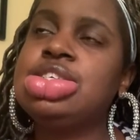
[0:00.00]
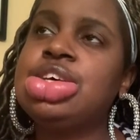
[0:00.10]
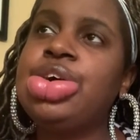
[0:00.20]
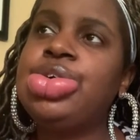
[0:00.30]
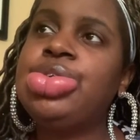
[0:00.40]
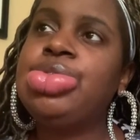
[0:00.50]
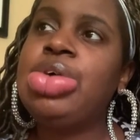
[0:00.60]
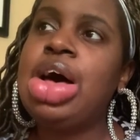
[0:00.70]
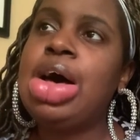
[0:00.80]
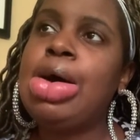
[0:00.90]

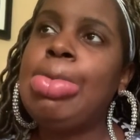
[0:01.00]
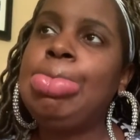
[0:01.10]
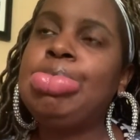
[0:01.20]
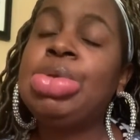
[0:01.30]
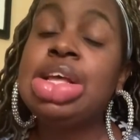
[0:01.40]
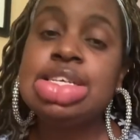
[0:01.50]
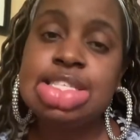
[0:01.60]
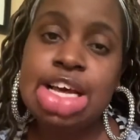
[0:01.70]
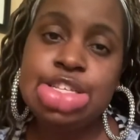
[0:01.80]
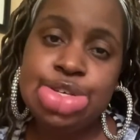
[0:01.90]
So please
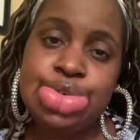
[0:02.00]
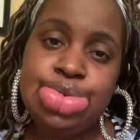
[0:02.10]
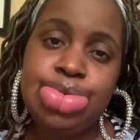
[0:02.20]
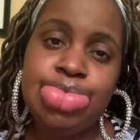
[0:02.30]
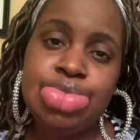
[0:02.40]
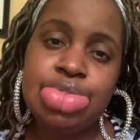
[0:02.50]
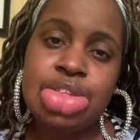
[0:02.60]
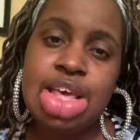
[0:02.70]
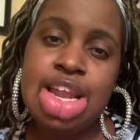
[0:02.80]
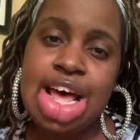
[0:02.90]
stay tuned,
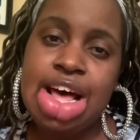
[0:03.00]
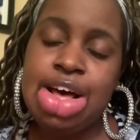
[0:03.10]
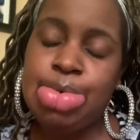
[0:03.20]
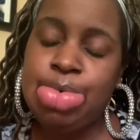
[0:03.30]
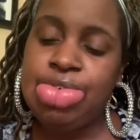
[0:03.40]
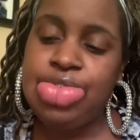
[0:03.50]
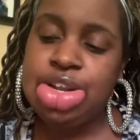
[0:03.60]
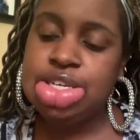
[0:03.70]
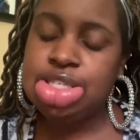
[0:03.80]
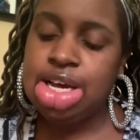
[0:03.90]
and I will
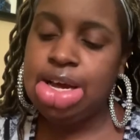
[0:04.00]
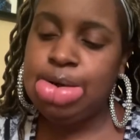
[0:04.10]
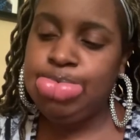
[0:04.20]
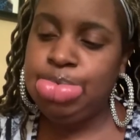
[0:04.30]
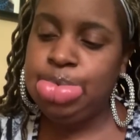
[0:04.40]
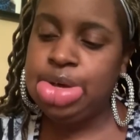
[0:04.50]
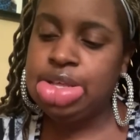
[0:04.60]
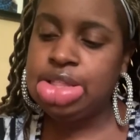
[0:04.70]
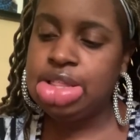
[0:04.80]
finish up with